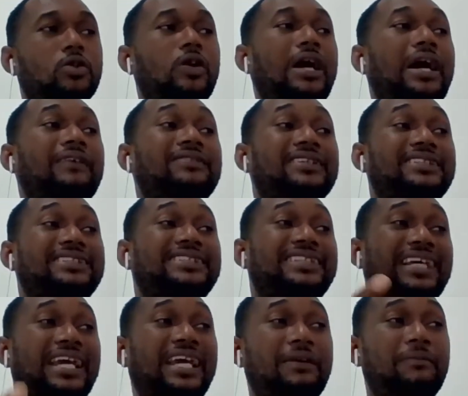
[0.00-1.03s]
don't have the
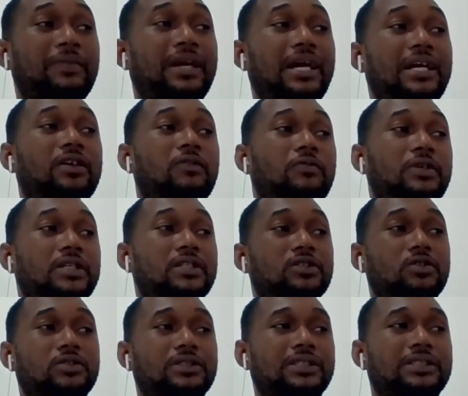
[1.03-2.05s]
same kind of
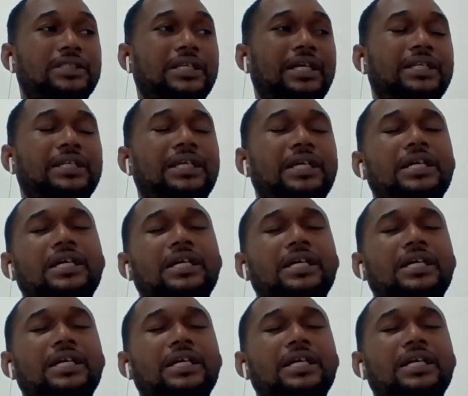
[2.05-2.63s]
resources. And